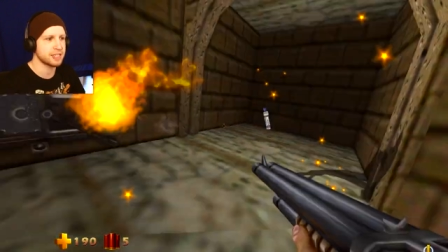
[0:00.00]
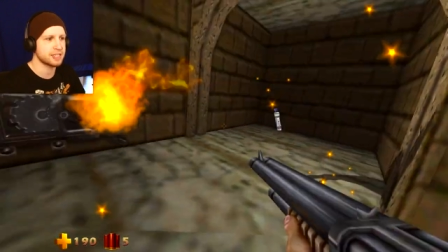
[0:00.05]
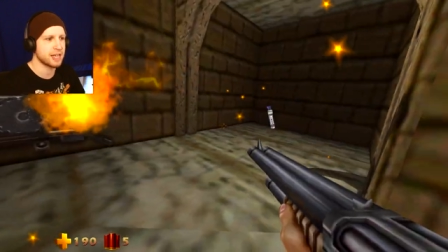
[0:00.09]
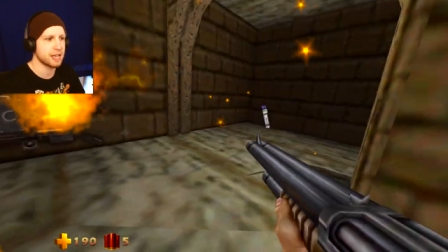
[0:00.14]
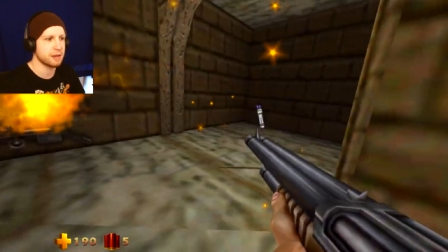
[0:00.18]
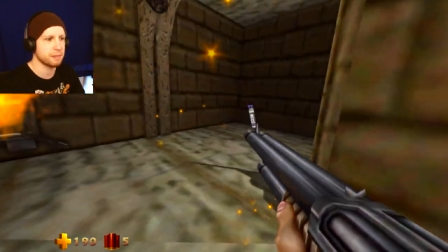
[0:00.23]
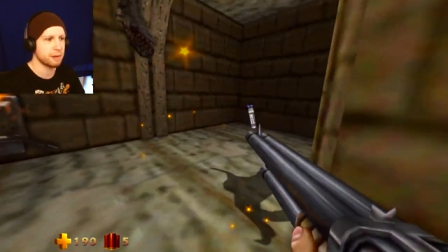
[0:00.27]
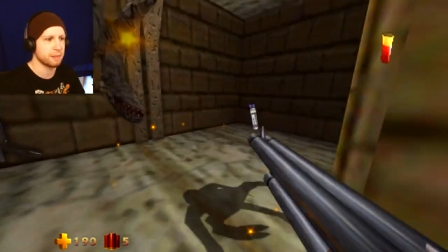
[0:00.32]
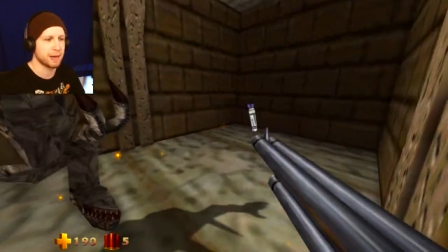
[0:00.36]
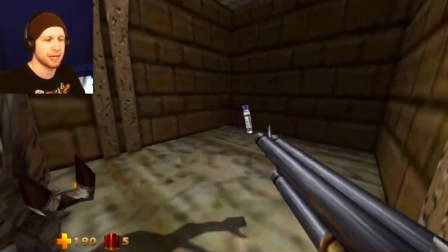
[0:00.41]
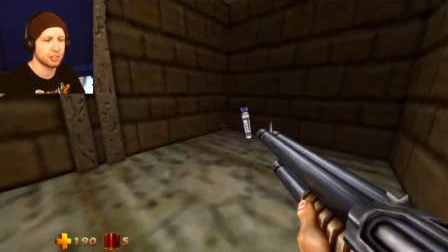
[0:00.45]
this
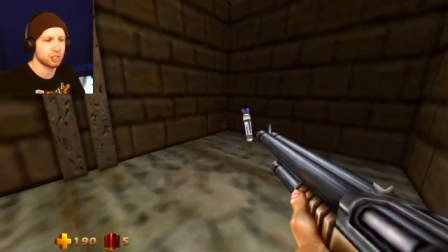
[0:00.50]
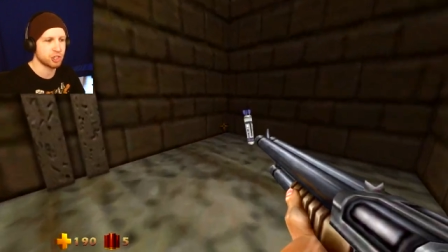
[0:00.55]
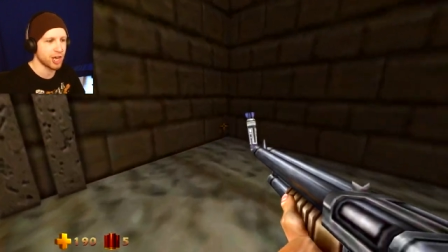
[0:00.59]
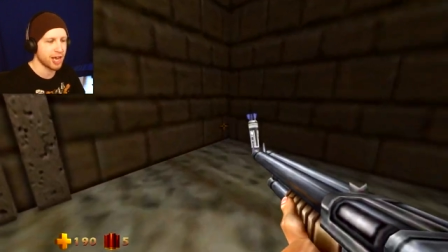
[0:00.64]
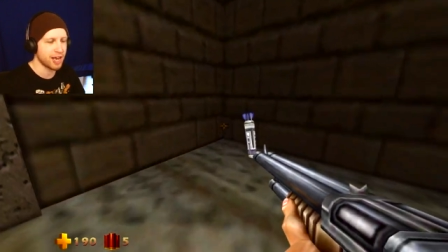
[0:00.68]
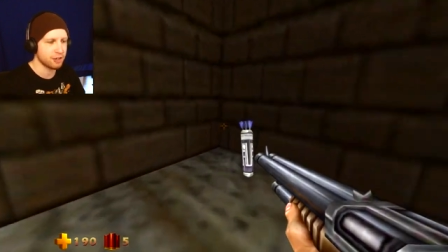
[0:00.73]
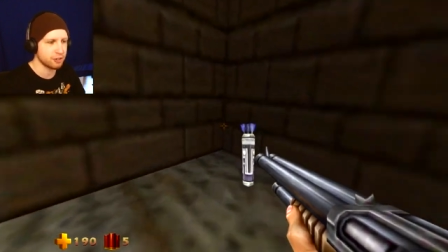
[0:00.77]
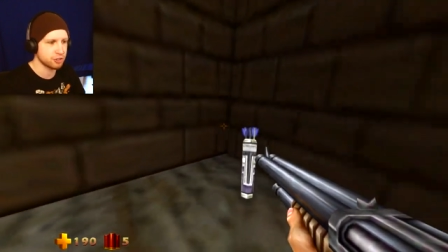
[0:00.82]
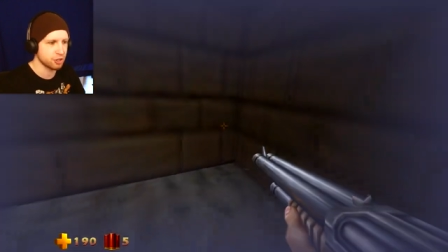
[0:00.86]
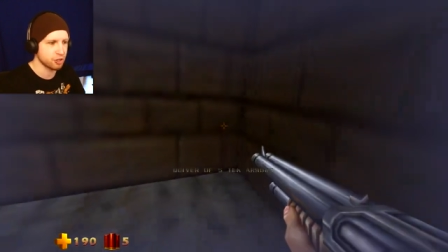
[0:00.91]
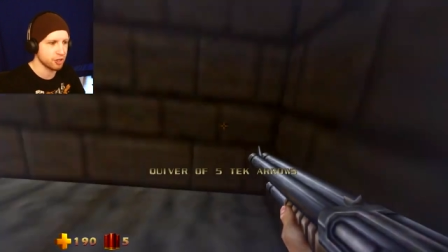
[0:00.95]
game in my
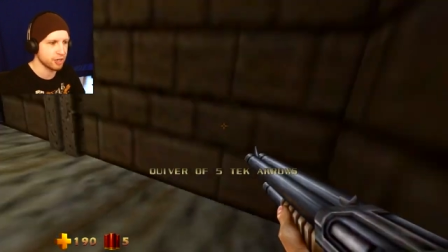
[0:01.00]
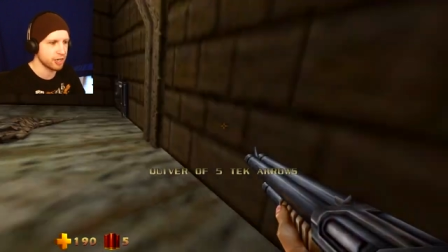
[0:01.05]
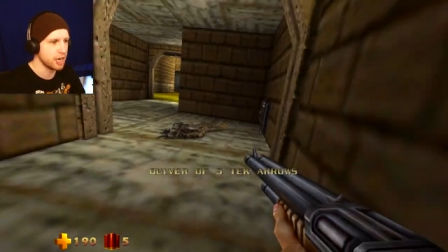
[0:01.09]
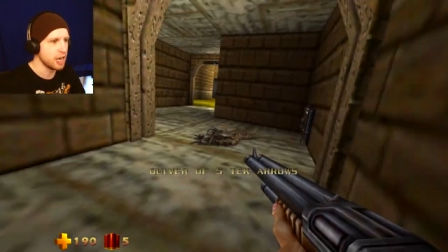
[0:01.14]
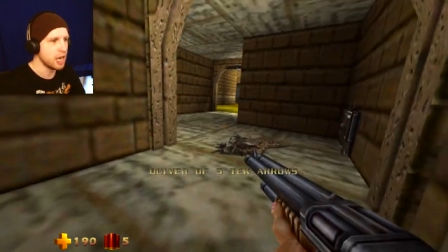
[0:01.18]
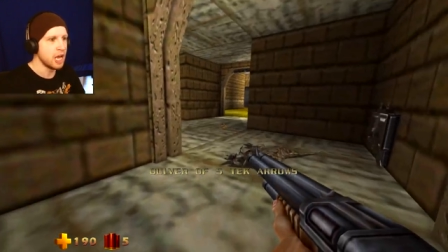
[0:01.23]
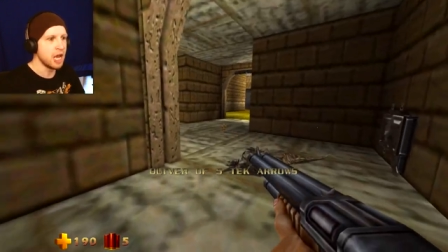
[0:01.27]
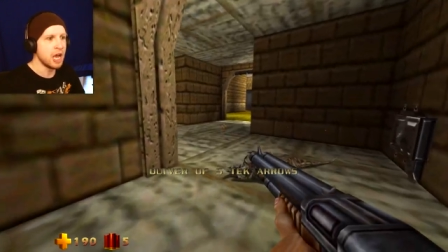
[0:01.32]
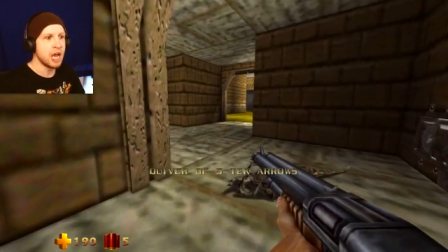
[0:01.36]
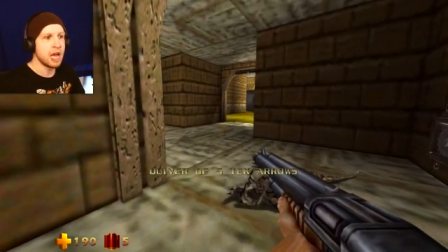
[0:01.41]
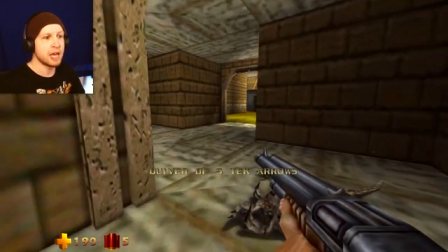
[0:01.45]
childhood,
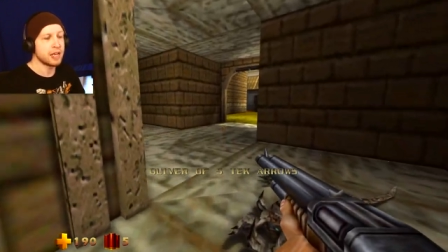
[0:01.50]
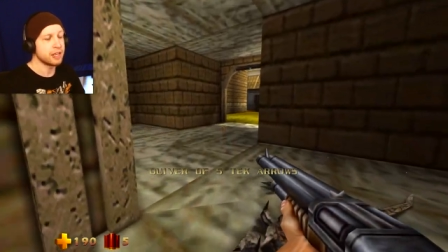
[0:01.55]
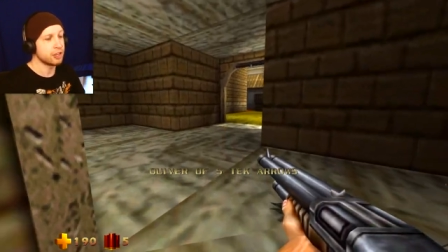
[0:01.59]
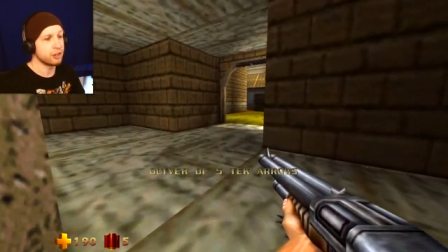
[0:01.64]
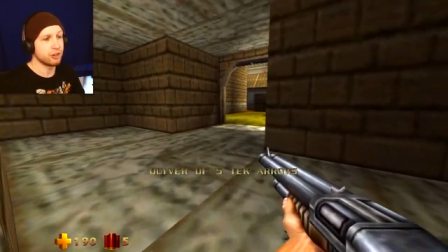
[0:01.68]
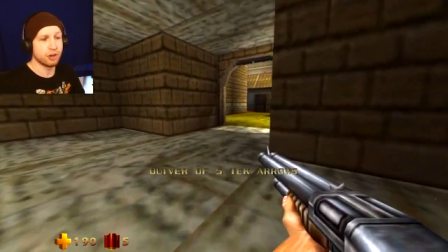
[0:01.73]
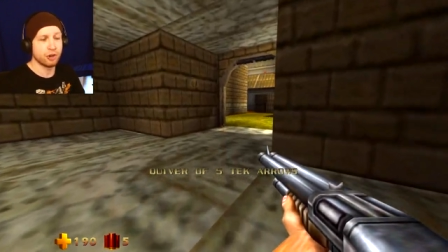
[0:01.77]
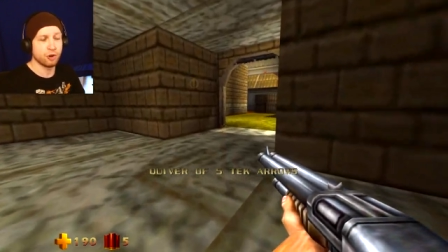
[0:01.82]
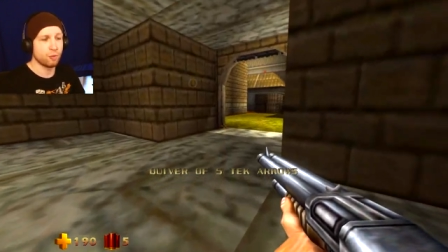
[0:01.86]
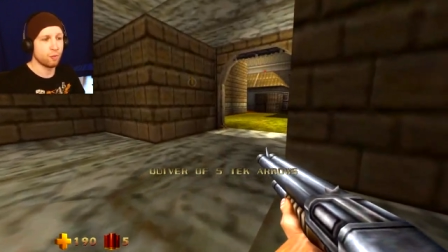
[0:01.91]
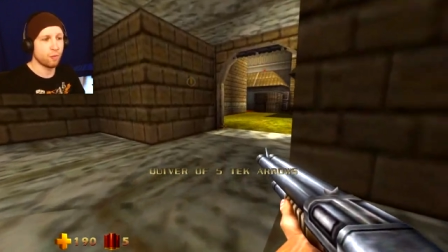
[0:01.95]

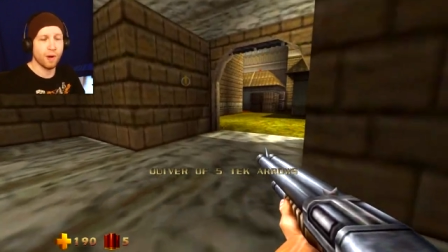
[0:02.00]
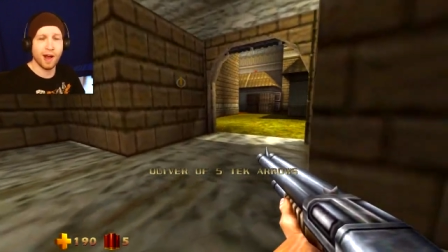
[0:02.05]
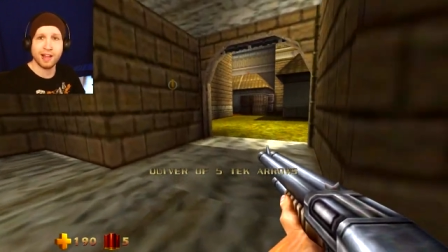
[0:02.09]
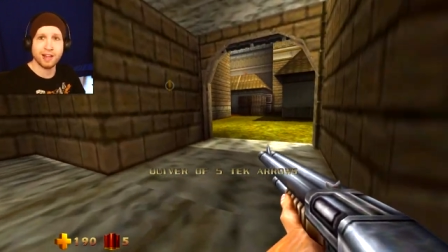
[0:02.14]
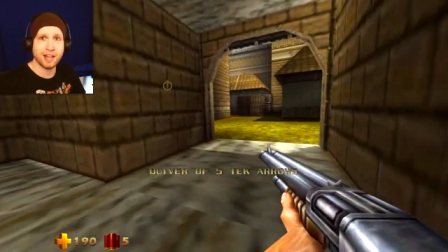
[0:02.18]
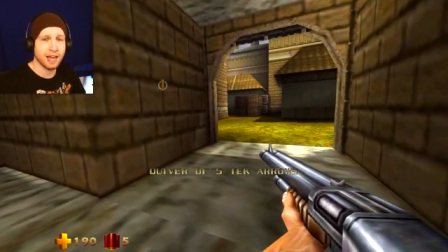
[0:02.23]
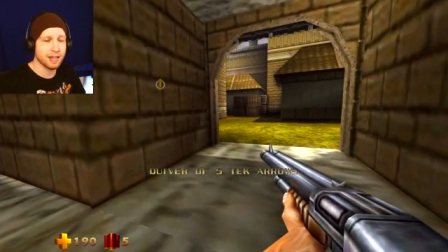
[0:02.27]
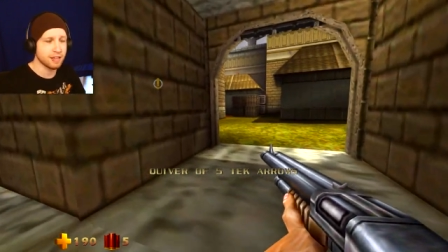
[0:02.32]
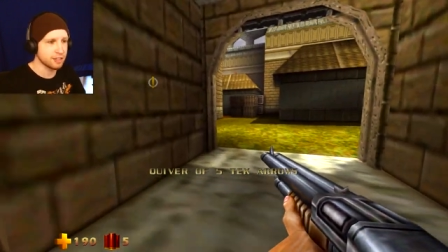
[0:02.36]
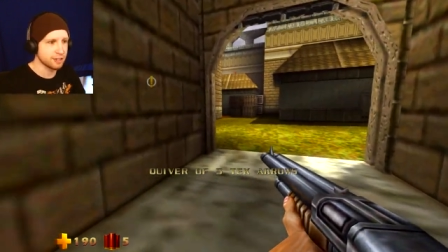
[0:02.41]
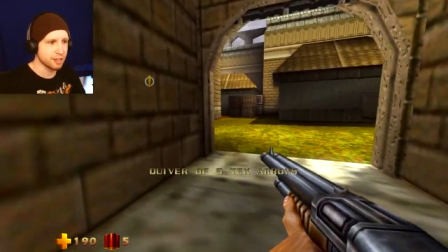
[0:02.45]
you know,
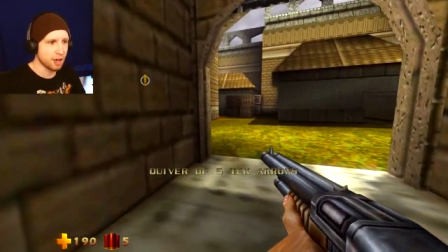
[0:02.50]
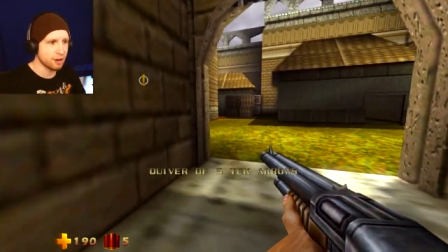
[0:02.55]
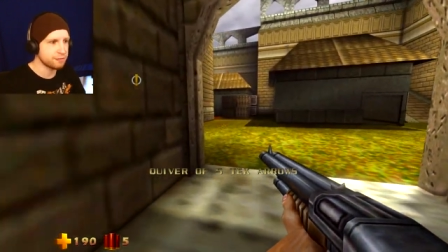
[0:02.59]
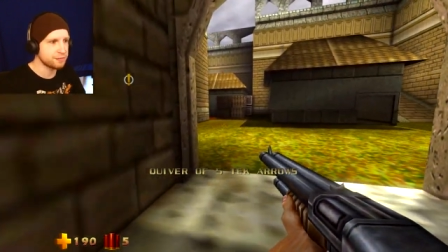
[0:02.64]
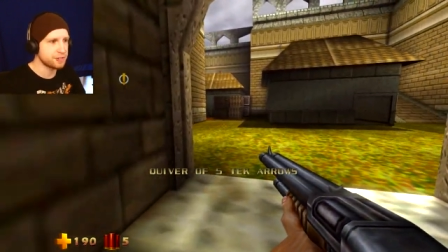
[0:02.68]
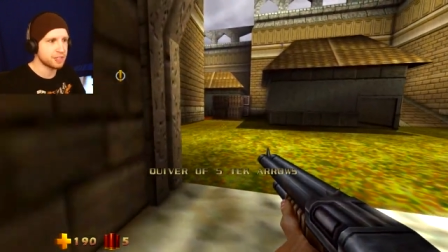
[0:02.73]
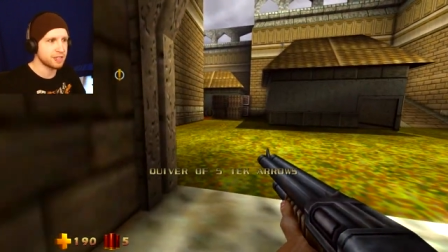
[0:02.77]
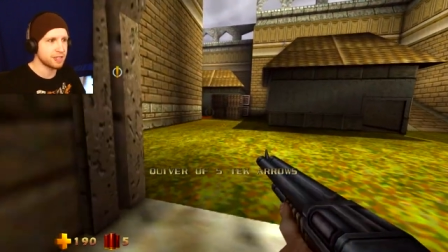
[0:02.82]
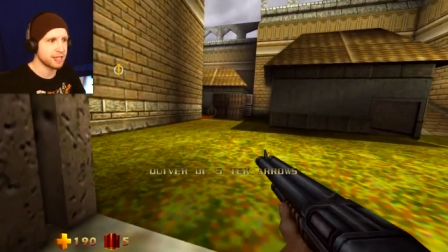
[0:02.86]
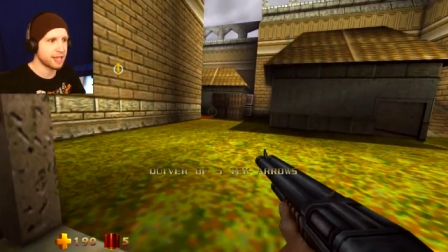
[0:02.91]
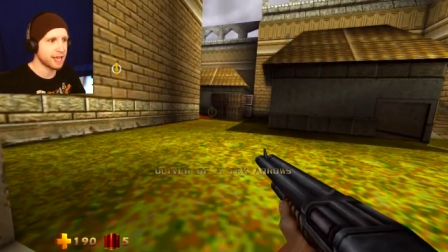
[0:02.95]
while I
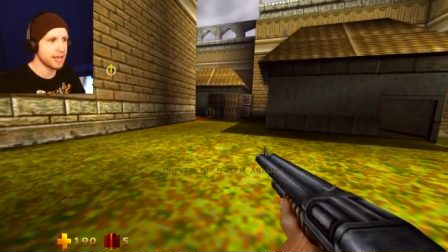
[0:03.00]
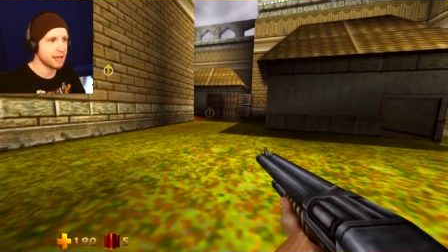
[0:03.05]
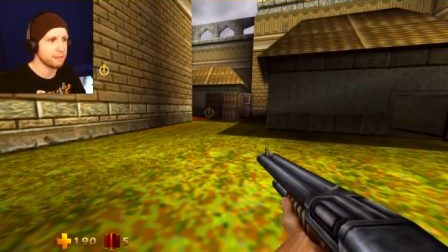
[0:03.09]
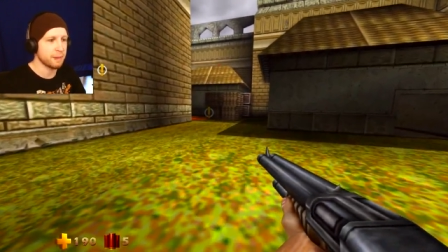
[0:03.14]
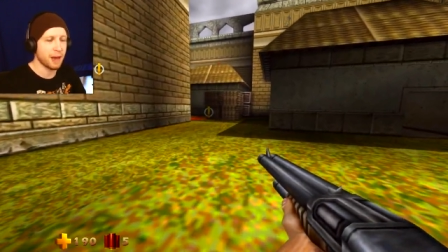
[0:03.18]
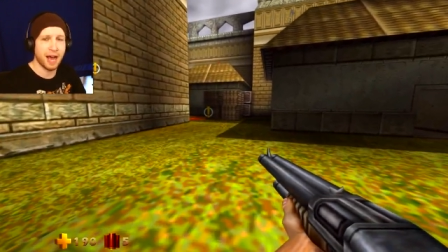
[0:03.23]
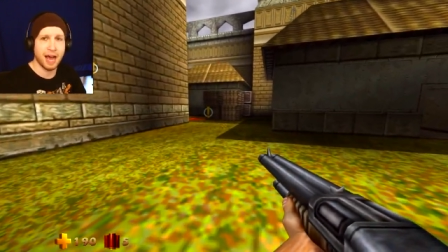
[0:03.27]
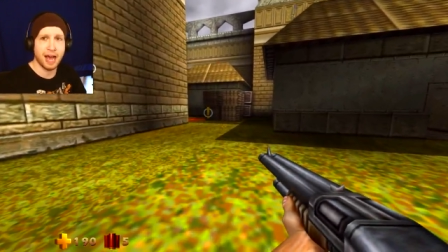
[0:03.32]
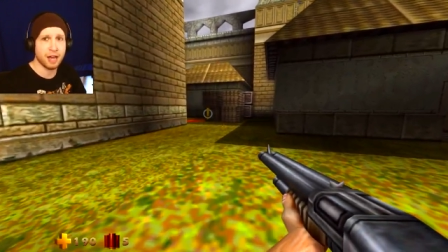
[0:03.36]
loved the game,